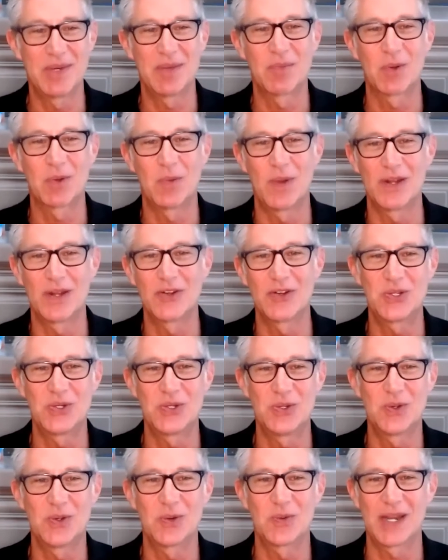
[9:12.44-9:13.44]
number one or
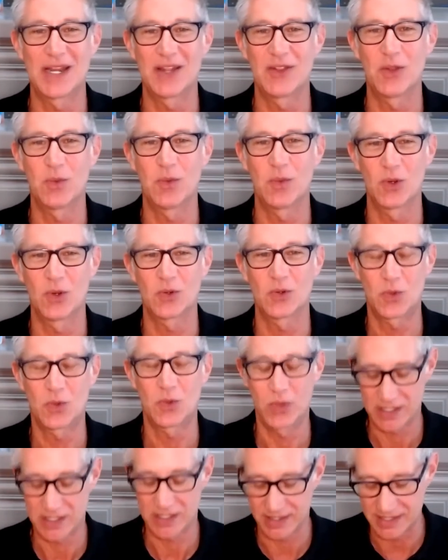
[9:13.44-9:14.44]
two around the world
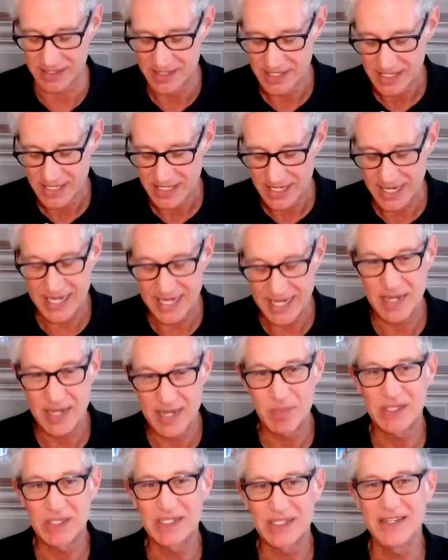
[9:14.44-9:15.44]
quickly. And I
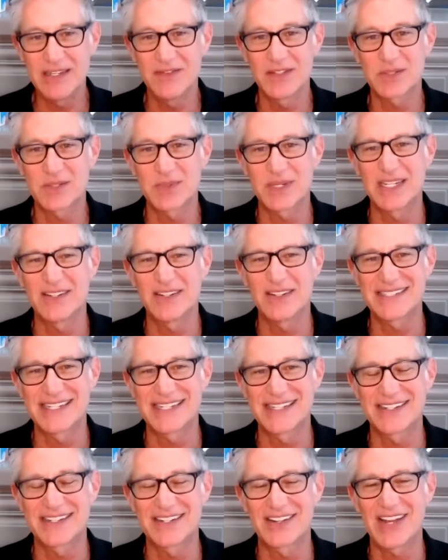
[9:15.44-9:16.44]
believe as we look
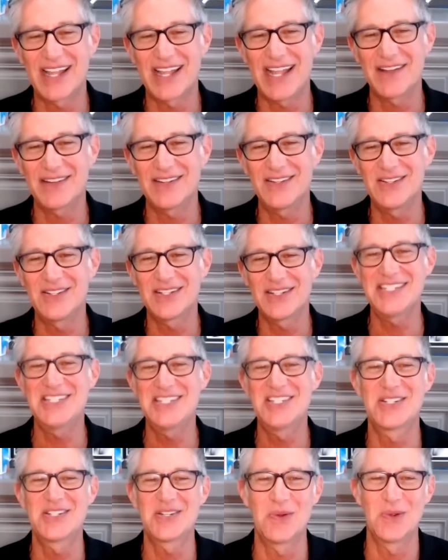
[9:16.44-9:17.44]
to the cloud, look,
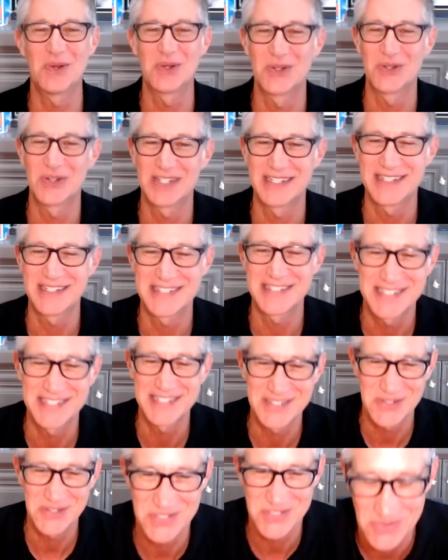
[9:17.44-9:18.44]
it's so early. It's
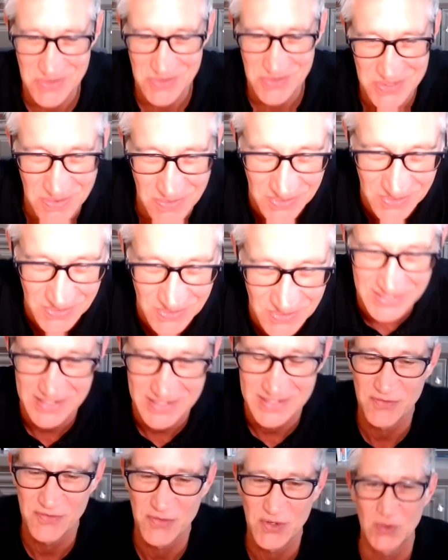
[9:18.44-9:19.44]
still so early.
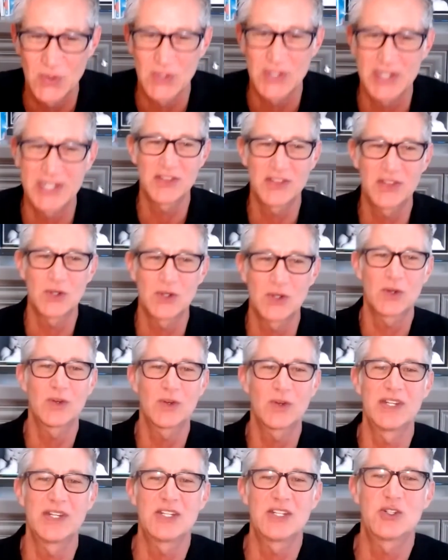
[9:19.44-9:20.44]
And if you look at their
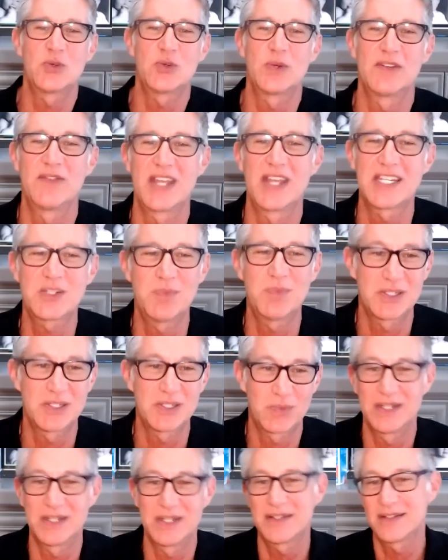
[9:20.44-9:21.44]
initial investments
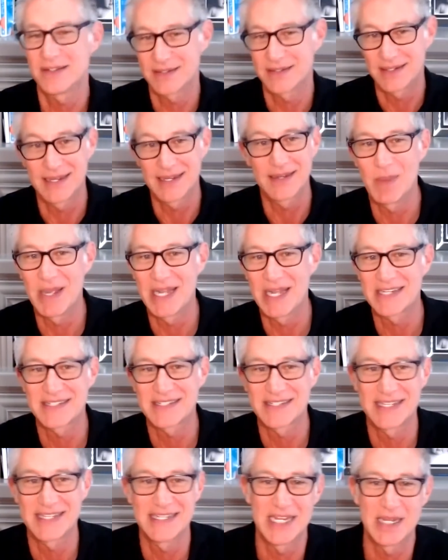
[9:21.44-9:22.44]
with, go back to
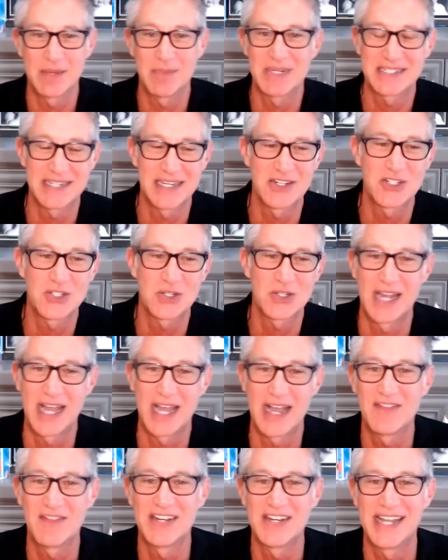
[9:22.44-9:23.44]
that name, Accenture and
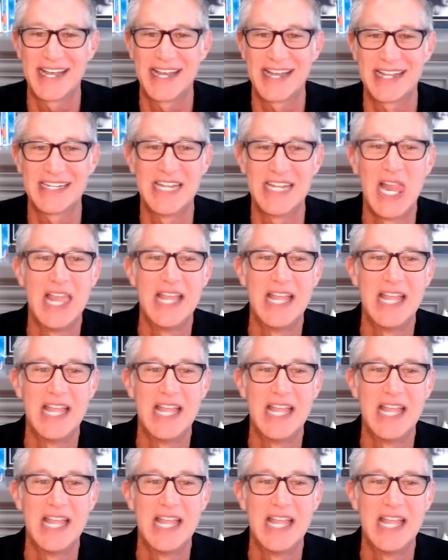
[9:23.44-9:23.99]
Avanade,